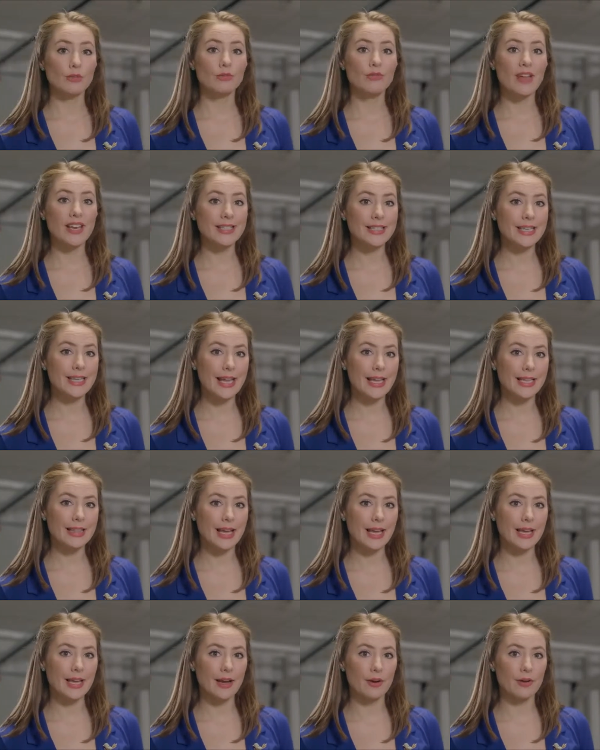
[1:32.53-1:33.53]
to ventilate
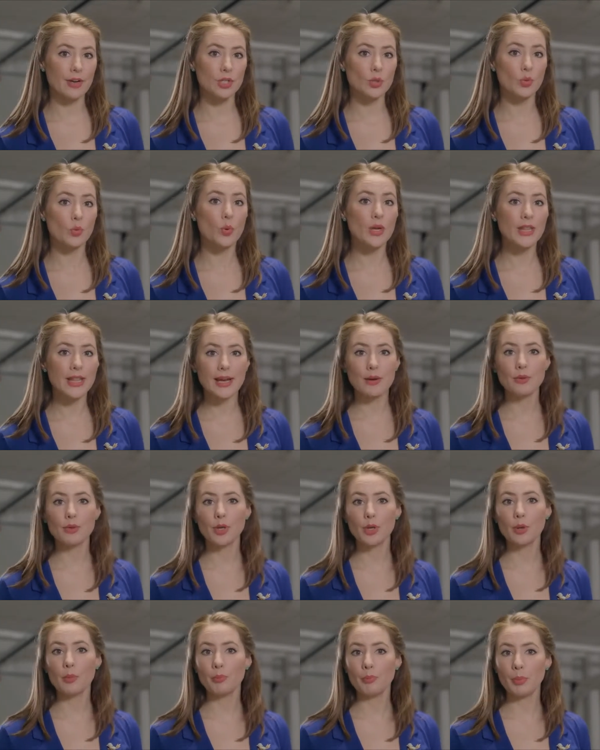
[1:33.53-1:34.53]
their garage
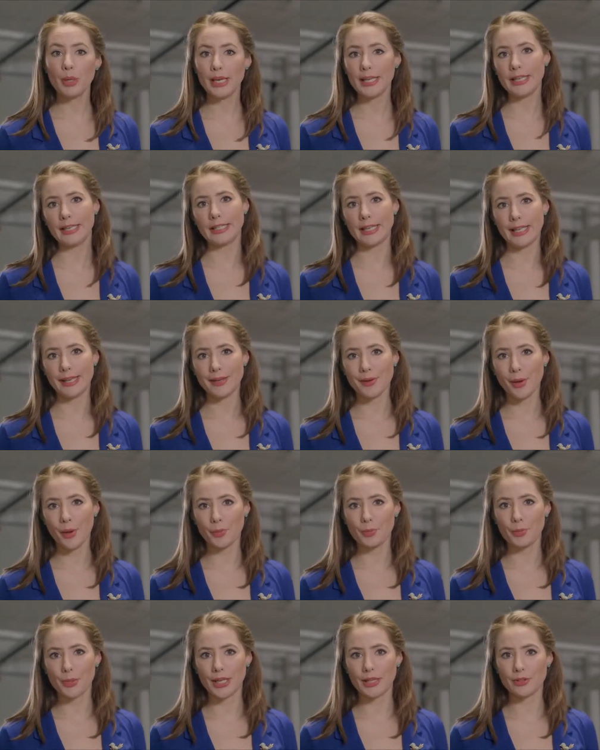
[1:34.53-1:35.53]
without completely
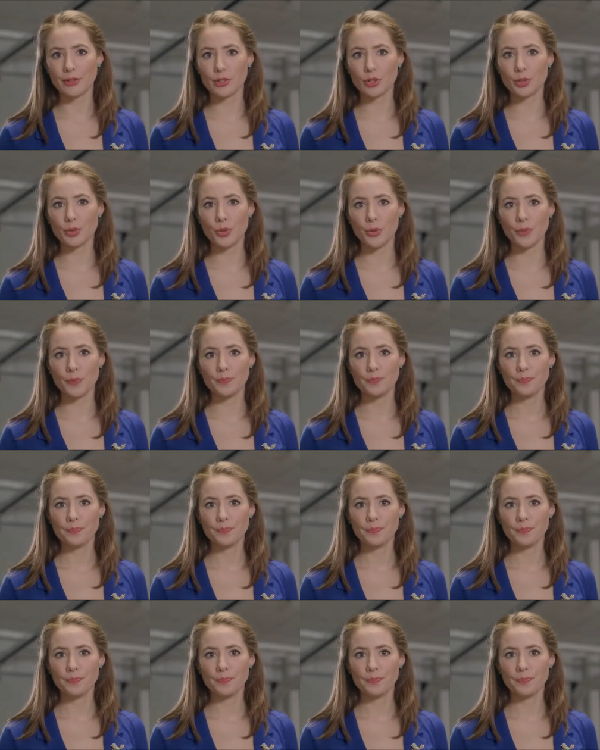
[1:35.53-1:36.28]
opening the door.